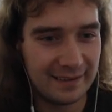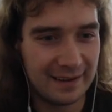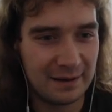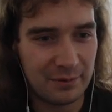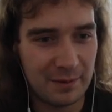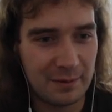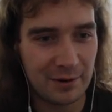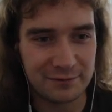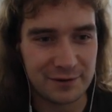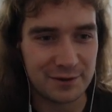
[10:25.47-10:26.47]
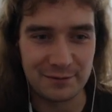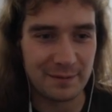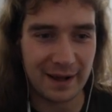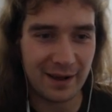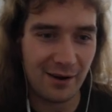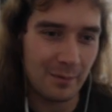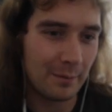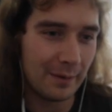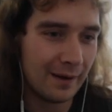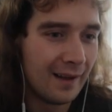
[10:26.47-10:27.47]
It probably was for something, but I can't
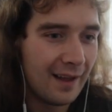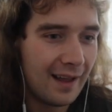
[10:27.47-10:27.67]
remember.